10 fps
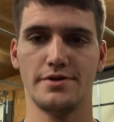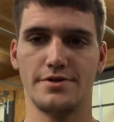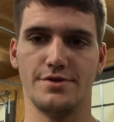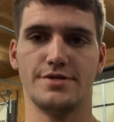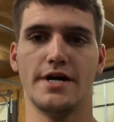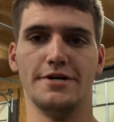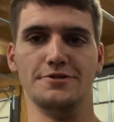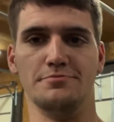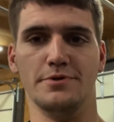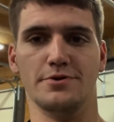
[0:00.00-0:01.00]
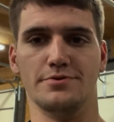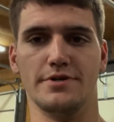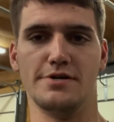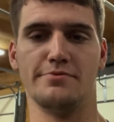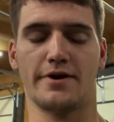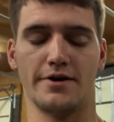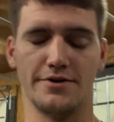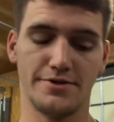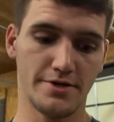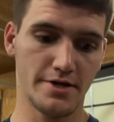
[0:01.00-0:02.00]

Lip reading: the cage build there because,